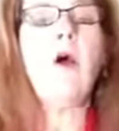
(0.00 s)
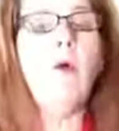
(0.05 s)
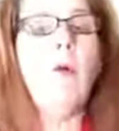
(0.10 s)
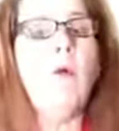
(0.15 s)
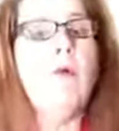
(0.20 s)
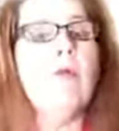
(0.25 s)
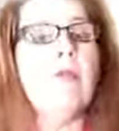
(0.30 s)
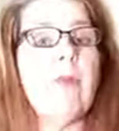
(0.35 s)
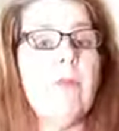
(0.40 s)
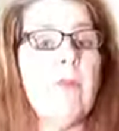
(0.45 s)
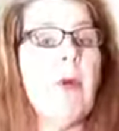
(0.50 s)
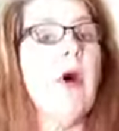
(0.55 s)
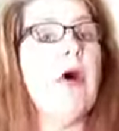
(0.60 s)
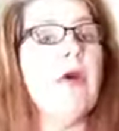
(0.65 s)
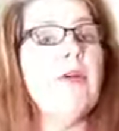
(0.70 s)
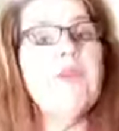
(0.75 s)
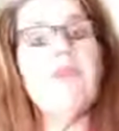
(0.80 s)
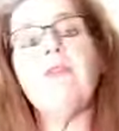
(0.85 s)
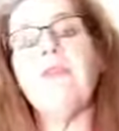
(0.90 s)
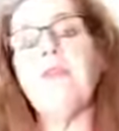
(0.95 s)
or the
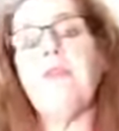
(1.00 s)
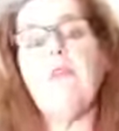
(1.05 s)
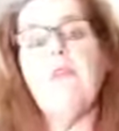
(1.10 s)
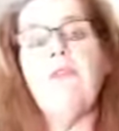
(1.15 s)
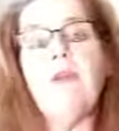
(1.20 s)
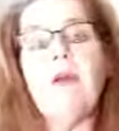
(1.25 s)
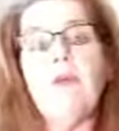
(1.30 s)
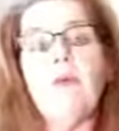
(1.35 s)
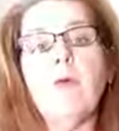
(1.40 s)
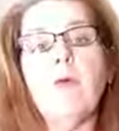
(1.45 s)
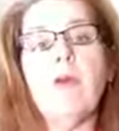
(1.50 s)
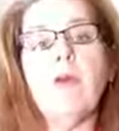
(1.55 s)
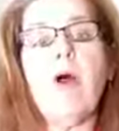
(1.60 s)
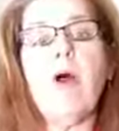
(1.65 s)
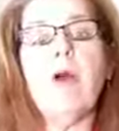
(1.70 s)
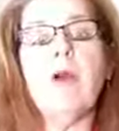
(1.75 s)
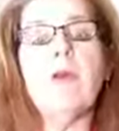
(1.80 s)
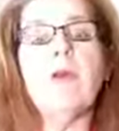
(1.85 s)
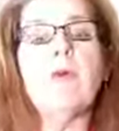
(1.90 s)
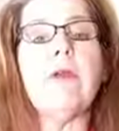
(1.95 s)
pulse in the femoral
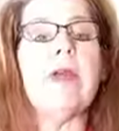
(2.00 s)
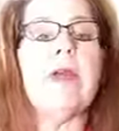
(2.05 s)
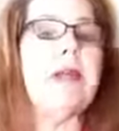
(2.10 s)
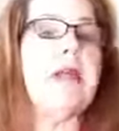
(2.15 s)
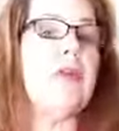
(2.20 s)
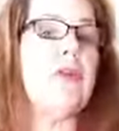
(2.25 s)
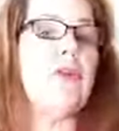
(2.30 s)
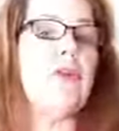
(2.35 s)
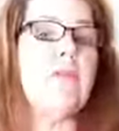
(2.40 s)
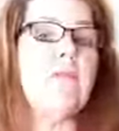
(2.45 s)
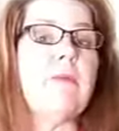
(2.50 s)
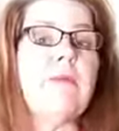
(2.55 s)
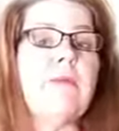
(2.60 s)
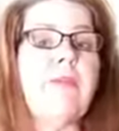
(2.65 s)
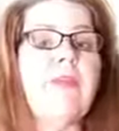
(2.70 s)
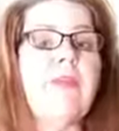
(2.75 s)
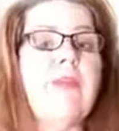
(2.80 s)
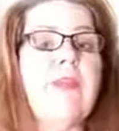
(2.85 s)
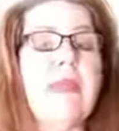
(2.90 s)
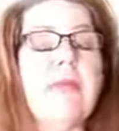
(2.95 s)
artery, it should be the
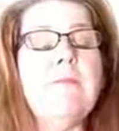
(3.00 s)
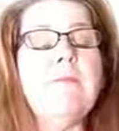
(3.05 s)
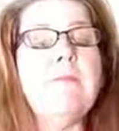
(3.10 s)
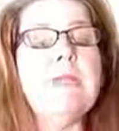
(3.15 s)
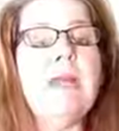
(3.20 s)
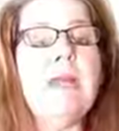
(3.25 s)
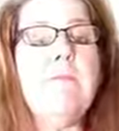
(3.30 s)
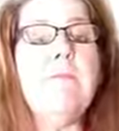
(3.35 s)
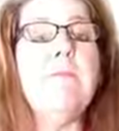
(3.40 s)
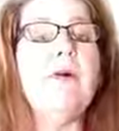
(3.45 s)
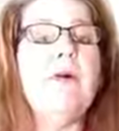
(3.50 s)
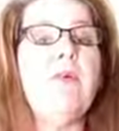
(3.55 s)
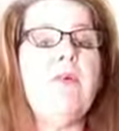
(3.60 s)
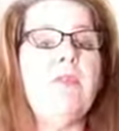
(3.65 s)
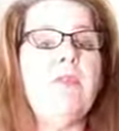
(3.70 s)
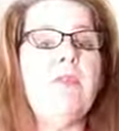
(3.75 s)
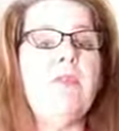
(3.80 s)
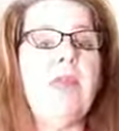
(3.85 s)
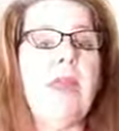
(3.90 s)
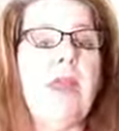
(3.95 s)
same tempo,
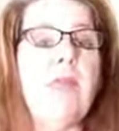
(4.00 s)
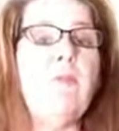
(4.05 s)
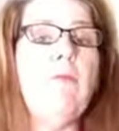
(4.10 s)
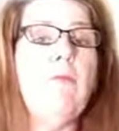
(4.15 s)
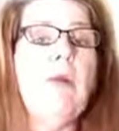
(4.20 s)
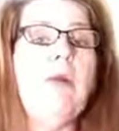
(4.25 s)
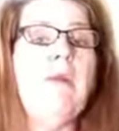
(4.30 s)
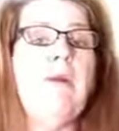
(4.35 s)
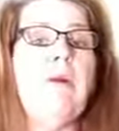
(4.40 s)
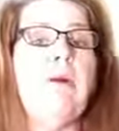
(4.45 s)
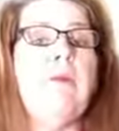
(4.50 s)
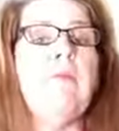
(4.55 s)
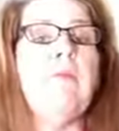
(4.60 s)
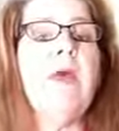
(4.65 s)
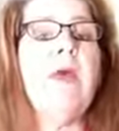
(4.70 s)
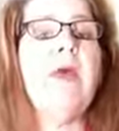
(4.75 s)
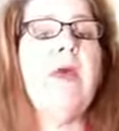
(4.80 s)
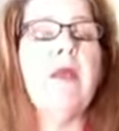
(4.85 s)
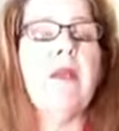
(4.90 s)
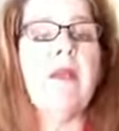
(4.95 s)
the same rhythm,
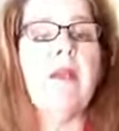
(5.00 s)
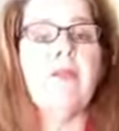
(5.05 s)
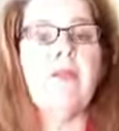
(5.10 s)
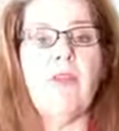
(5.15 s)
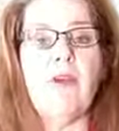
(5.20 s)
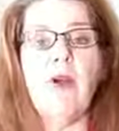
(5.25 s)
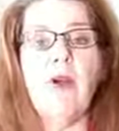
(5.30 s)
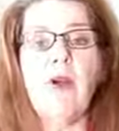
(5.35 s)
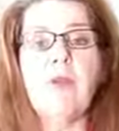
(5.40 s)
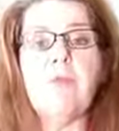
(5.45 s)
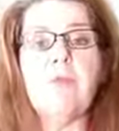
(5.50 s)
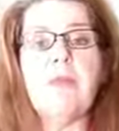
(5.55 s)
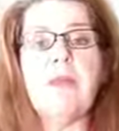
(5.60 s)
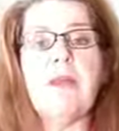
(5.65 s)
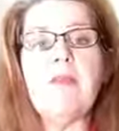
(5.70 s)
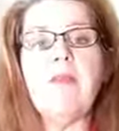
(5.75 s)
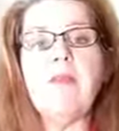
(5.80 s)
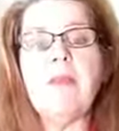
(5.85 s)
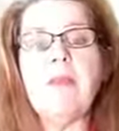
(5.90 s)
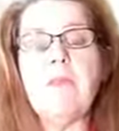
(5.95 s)
because the heart
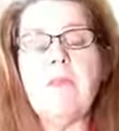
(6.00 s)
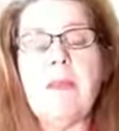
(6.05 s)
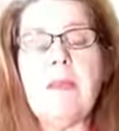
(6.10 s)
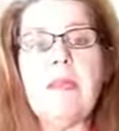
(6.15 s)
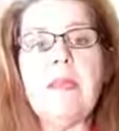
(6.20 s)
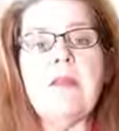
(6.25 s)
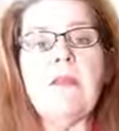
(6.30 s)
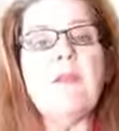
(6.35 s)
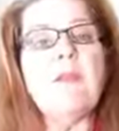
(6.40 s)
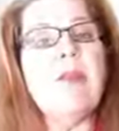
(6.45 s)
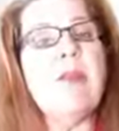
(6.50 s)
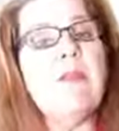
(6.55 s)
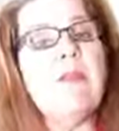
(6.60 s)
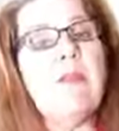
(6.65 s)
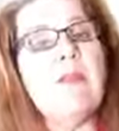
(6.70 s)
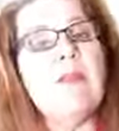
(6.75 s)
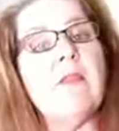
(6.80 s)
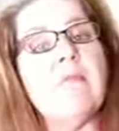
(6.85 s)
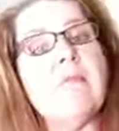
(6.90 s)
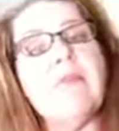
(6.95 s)
beats and
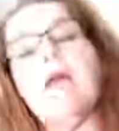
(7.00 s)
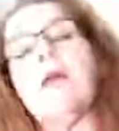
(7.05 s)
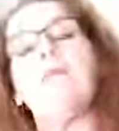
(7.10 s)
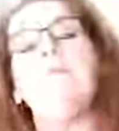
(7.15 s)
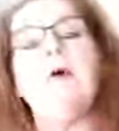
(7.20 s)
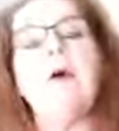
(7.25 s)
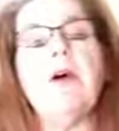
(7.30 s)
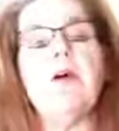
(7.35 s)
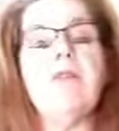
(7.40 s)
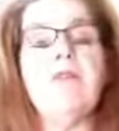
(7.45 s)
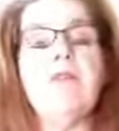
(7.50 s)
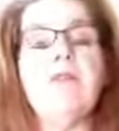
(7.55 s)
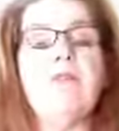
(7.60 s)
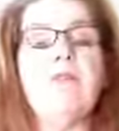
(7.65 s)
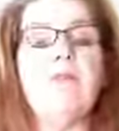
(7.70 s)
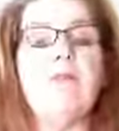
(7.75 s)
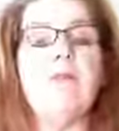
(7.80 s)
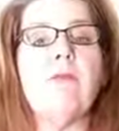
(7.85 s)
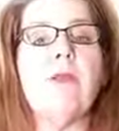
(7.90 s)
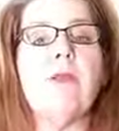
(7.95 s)
then the blood
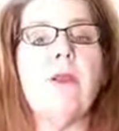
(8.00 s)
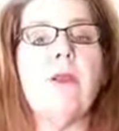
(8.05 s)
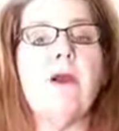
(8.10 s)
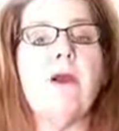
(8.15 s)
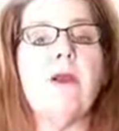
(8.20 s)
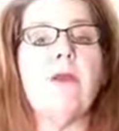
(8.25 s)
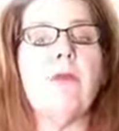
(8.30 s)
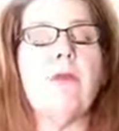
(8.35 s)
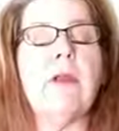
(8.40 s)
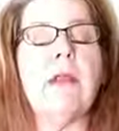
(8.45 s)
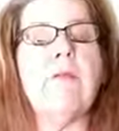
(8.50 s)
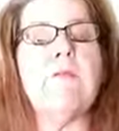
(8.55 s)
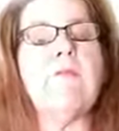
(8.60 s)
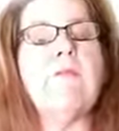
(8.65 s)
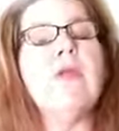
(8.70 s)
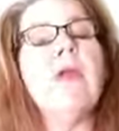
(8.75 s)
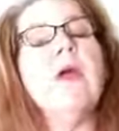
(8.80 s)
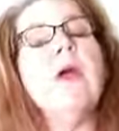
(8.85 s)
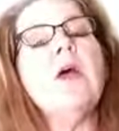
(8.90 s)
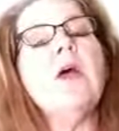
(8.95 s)
pulses through the artery.
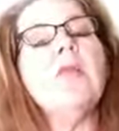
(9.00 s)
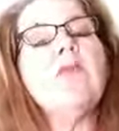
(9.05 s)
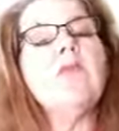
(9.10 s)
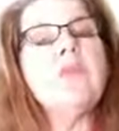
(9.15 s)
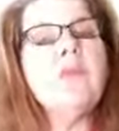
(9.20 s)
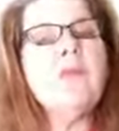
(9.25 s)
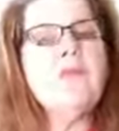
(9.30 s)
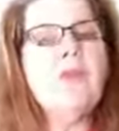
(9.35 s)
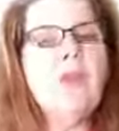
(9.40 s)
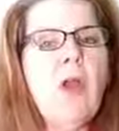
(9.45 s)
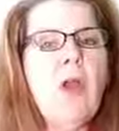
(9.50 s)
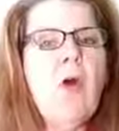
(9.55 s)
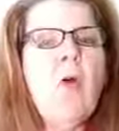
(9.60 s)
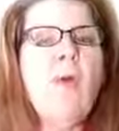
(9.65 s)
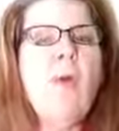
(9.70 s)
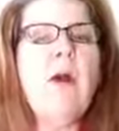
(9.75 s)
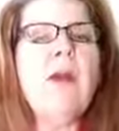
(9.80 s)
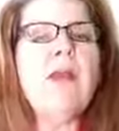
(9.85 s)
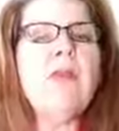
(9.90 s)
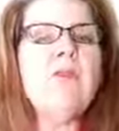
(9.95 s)
So know
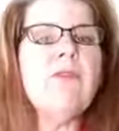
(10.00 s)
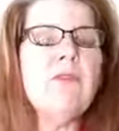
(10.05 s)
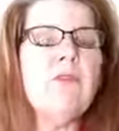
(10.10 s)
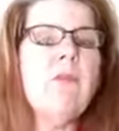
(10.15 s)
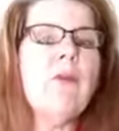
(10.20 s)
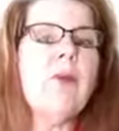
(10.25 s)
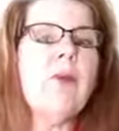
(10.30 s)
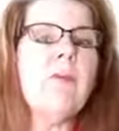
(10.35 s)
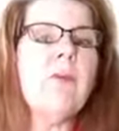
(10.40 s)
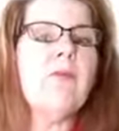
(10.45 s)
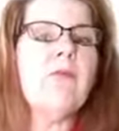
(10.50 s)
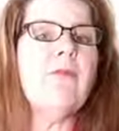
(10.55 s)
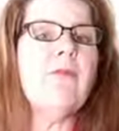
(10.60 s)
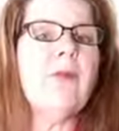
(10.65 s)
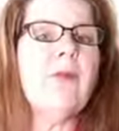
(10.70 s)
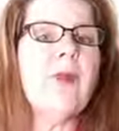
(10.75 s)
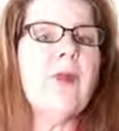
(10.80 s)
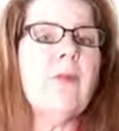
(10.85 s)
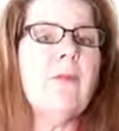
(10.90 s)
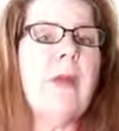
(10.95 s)
what is normal for
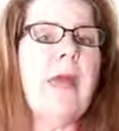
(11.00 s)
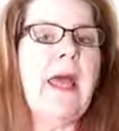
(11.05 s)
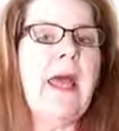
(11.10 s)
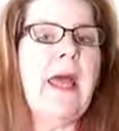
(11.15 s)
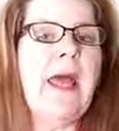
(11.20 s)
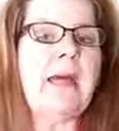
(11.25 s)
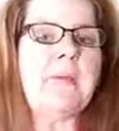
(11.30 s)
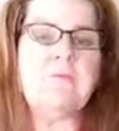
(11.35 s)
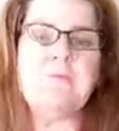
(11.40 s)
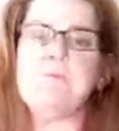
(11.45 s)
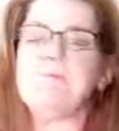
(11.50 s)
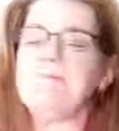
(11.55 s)
your pet.